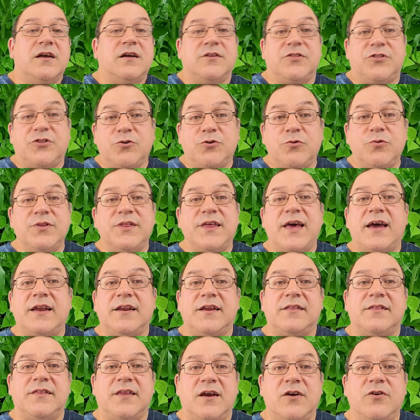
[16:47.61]
Throw that
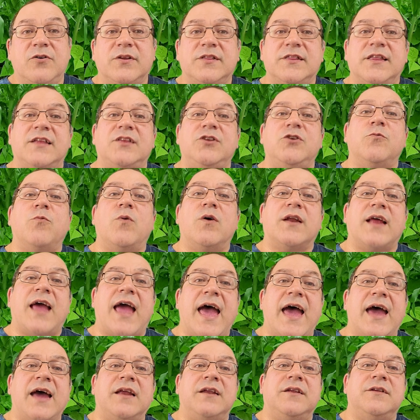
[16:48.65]
in there, and then you want to
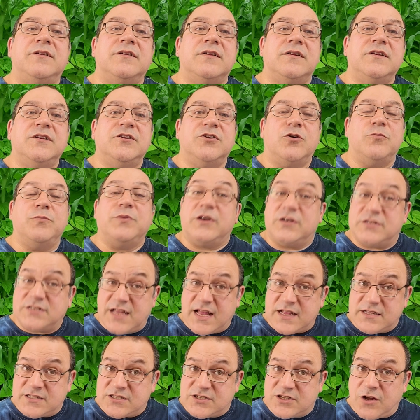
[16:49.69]
add, because
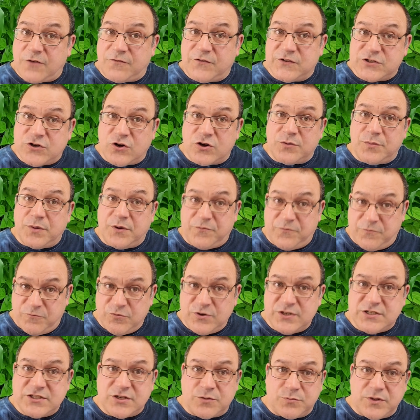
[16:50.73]
that stuff is going to be
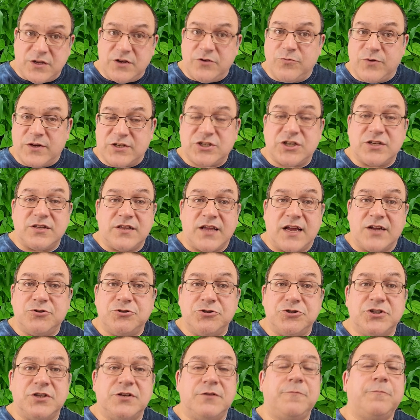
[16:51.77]
reasonably rich in
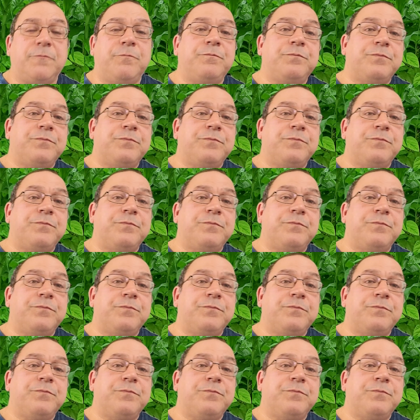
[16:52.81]
nitrogen.